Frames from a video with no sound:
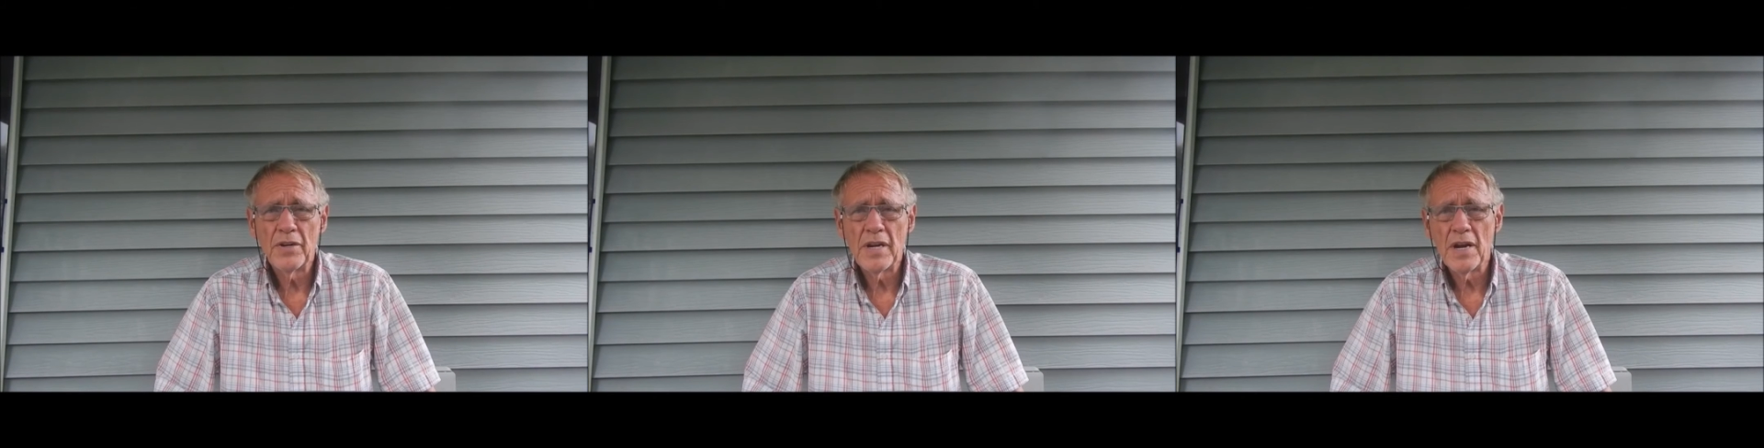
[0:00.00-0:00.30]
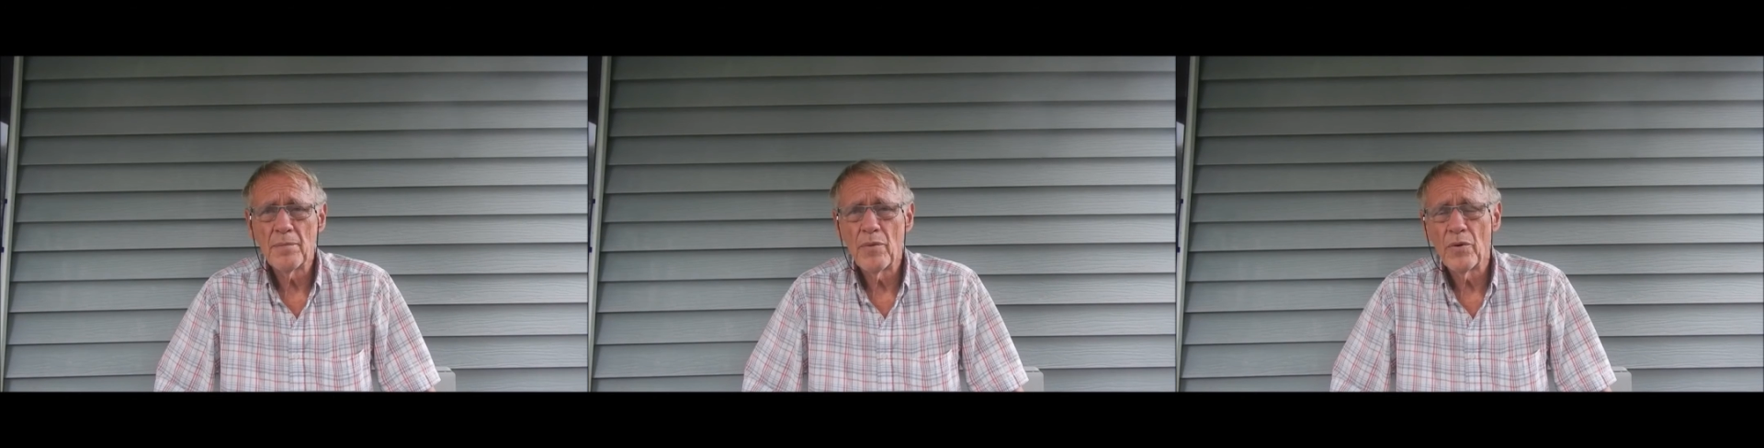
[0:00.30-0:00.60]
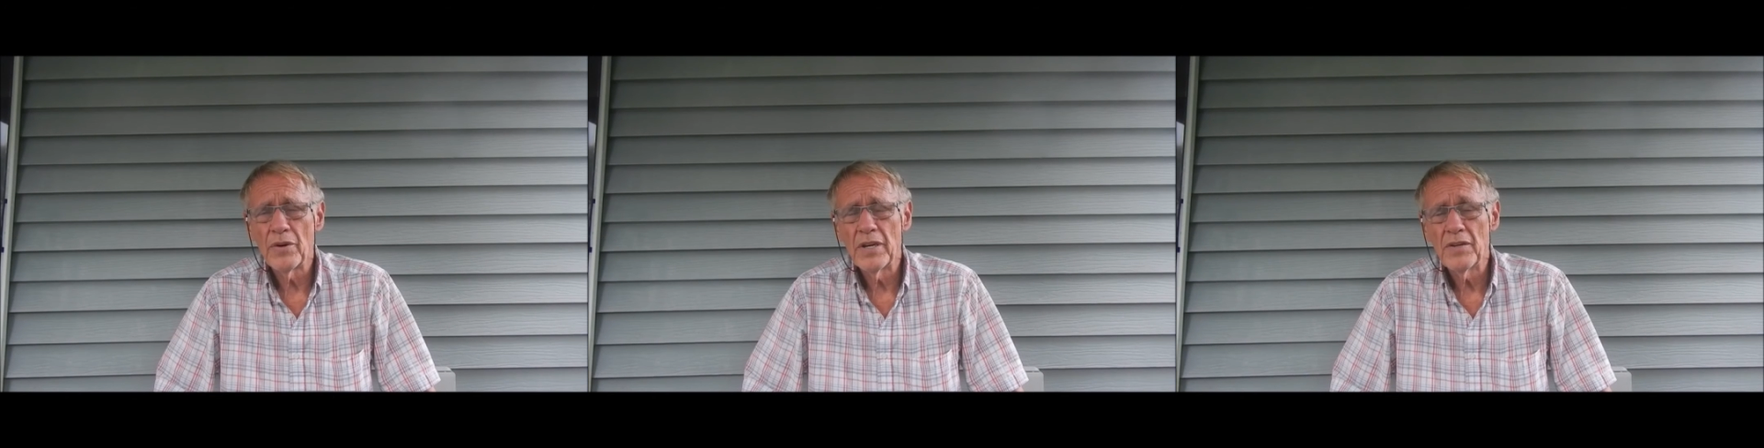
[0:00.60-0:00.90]
the
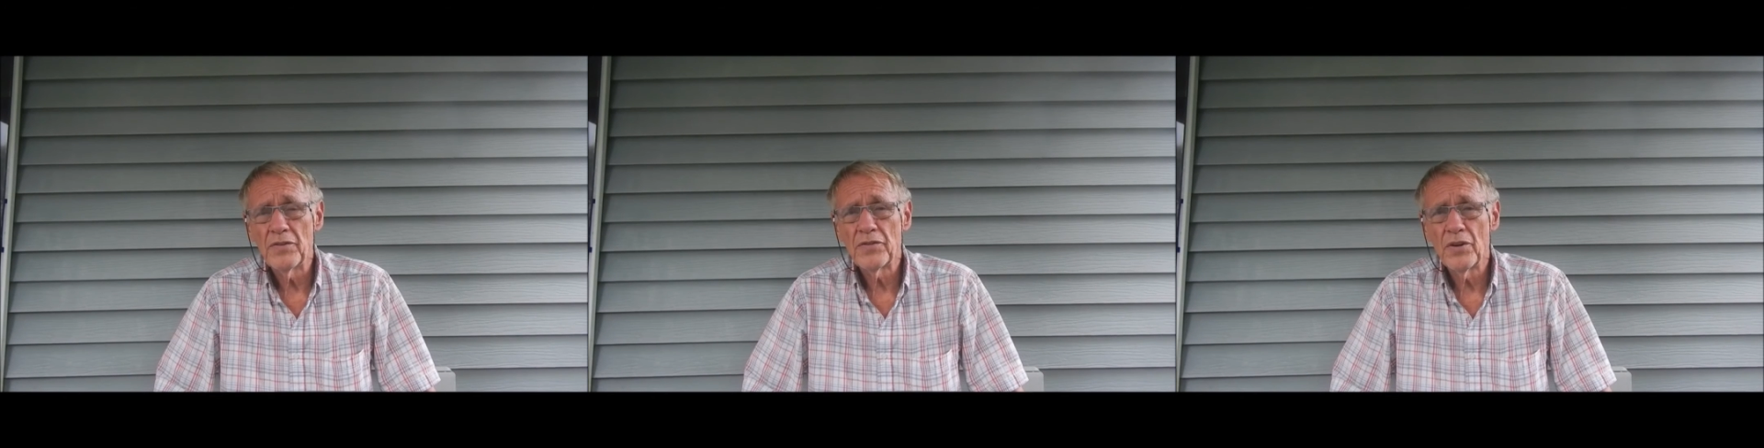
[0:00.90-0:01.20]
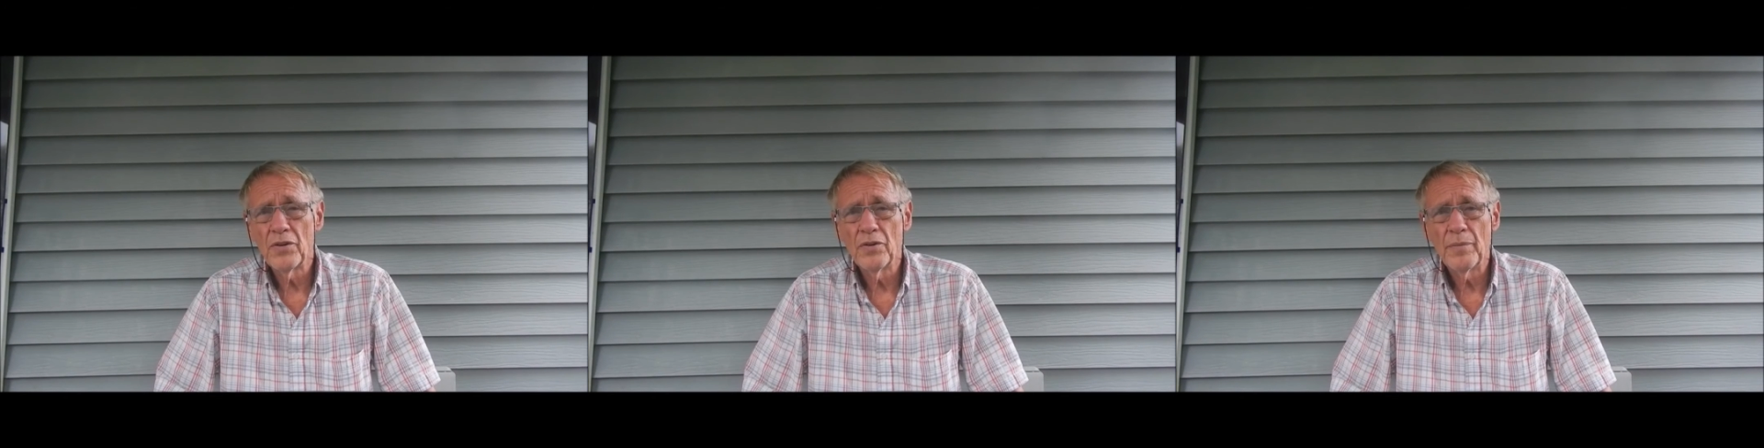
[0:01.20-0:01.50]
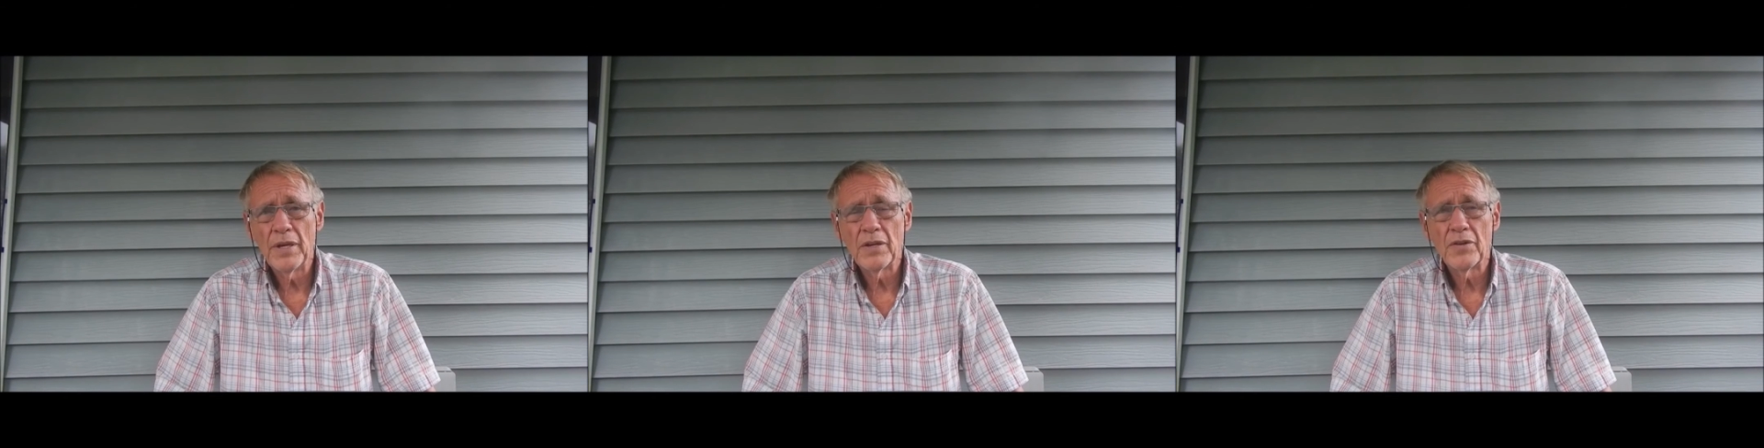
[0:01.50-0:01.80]
airport in Seoul
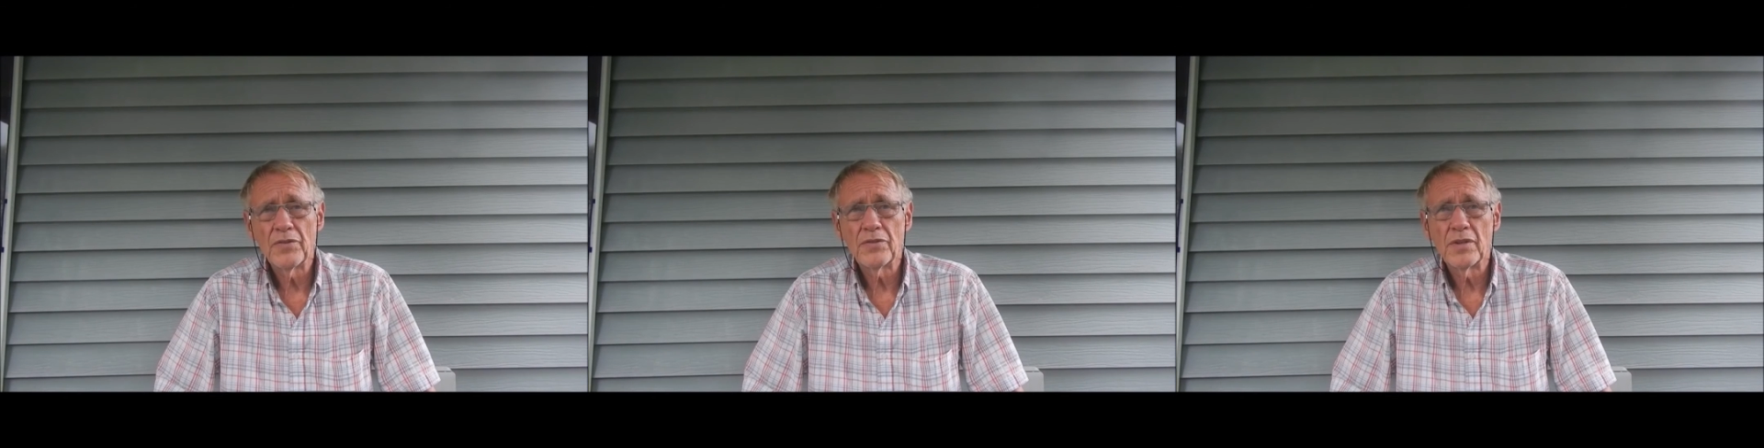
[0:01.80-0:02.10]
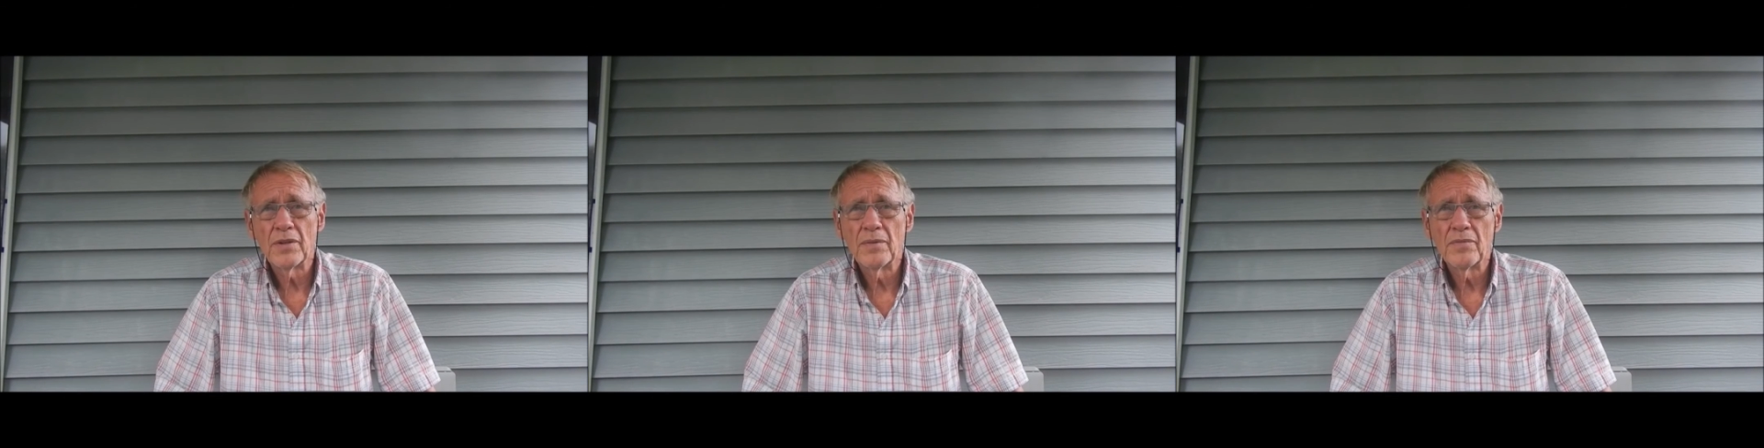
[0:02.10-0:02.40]
because the